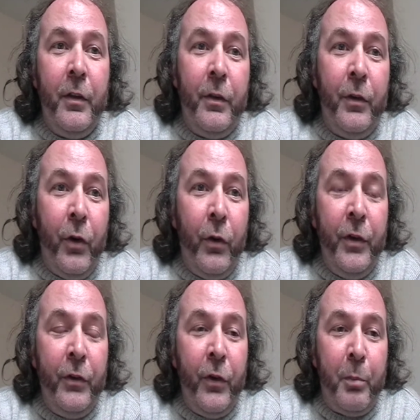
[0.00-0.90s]
there's all
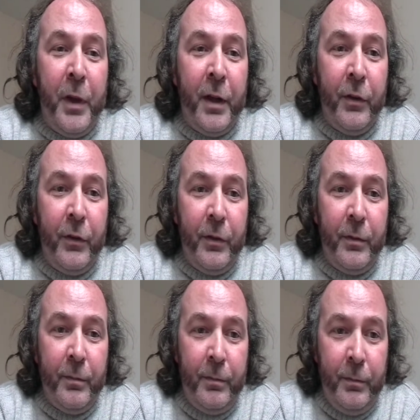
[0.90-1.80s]
these other plans
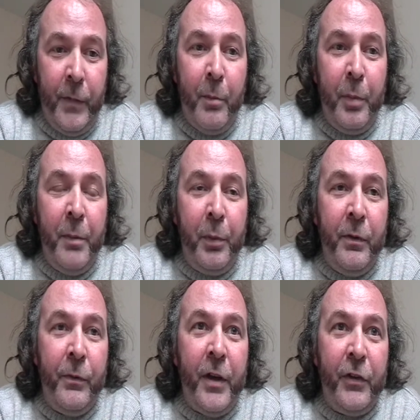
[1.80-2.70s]
that people
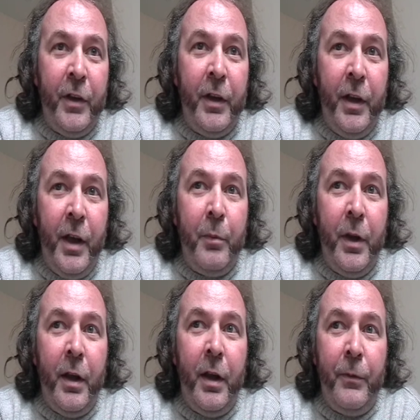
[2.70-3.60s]
investigate,
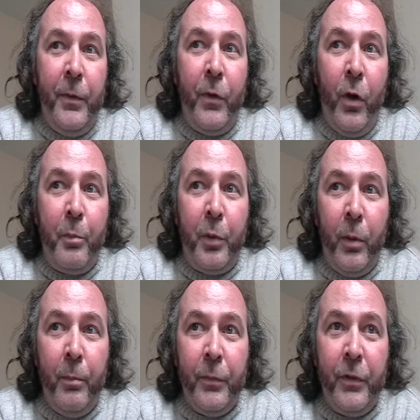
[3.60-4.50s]
but if you've got
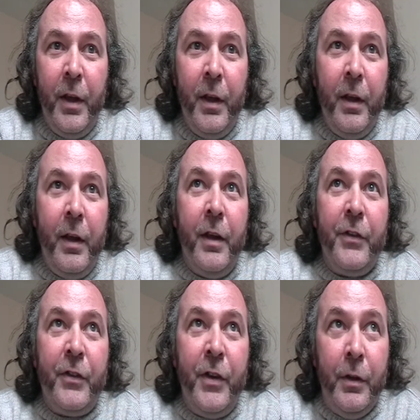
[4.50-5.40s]
problems, it's
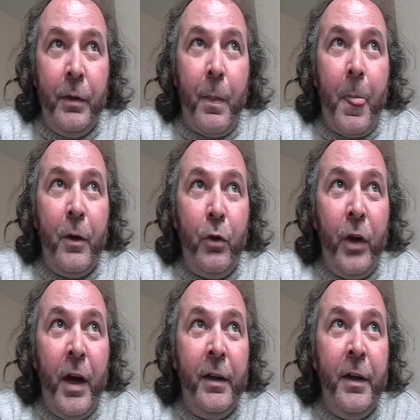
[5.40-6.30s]
still a good
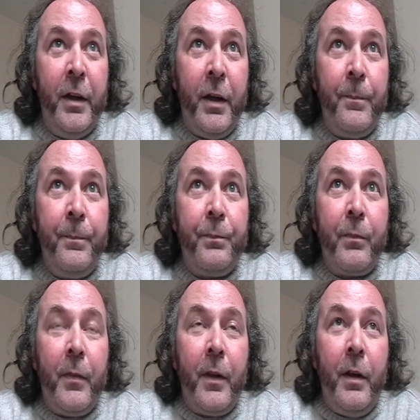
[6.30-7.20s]
idea
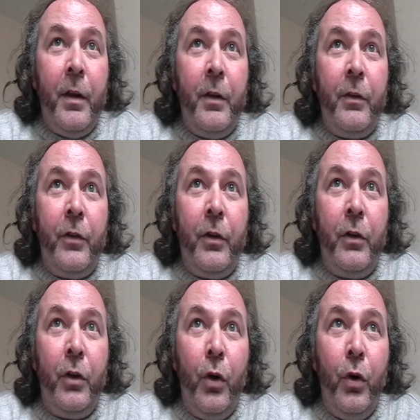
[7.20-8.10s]
to
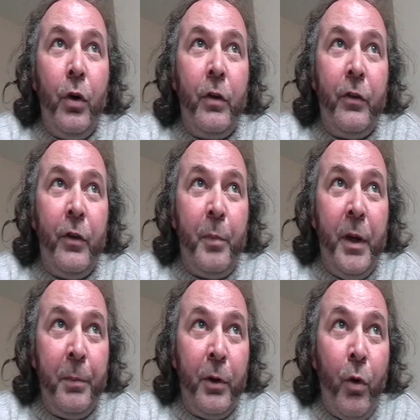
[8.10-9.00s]
go to the
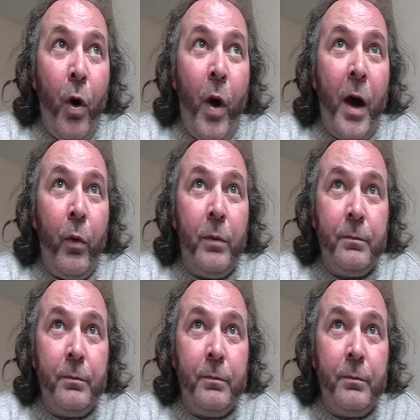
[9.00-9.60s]
people you owe out